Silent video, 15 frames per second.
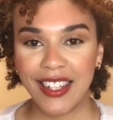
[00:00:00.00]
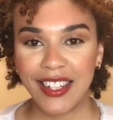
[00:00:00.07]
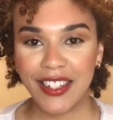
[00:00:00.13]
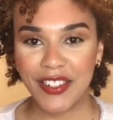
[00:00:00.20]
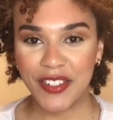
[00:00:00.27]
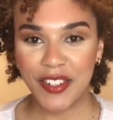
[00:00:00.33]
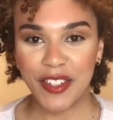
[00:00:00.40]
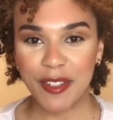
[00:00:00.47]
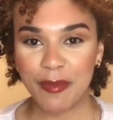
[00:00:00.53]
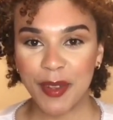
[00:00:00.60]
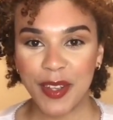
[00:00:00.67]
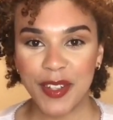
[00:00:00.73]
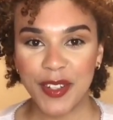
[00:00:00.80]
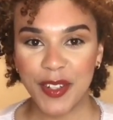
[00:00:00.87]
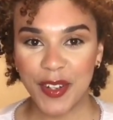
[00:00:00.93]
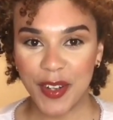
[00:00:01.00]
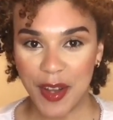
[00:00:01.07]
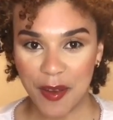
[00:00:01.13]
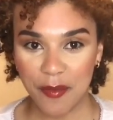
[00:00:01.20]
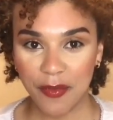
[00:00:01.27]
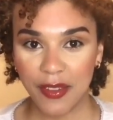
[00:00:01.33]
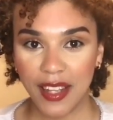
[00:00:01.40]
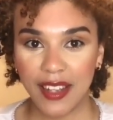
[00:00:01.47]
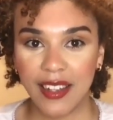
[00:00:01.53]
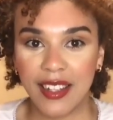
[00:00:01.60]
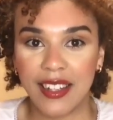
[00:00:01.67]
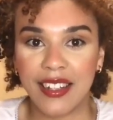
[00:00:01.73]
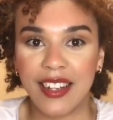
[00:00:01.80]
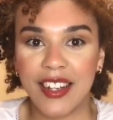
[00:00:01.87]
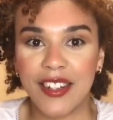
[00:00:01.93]
just because you're comfy in it.
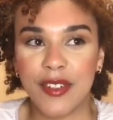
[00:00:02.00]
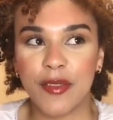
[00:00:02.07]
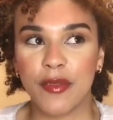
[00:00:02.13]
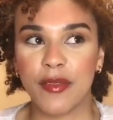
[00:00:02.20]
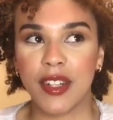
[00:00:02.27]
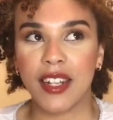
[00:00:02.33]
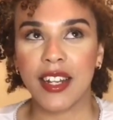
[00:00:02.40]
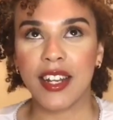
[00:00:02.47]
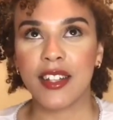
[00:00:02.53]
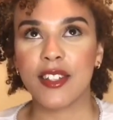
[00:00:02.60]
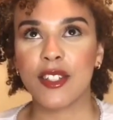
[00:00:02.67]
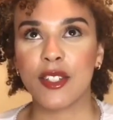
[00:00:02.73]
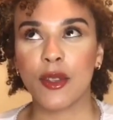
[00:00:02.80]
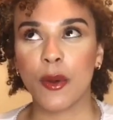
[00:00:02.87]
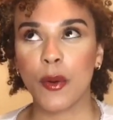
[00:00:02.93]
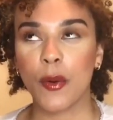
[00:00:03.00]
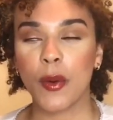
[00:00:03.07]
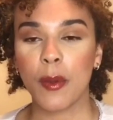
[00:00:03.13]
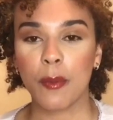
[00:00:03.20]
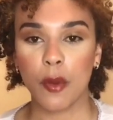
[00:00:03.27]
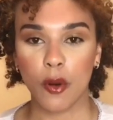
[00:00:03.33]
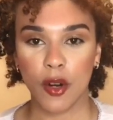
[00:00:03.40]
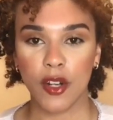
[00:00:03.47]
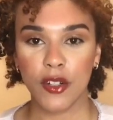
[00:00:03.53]
I don't feel like it's so important.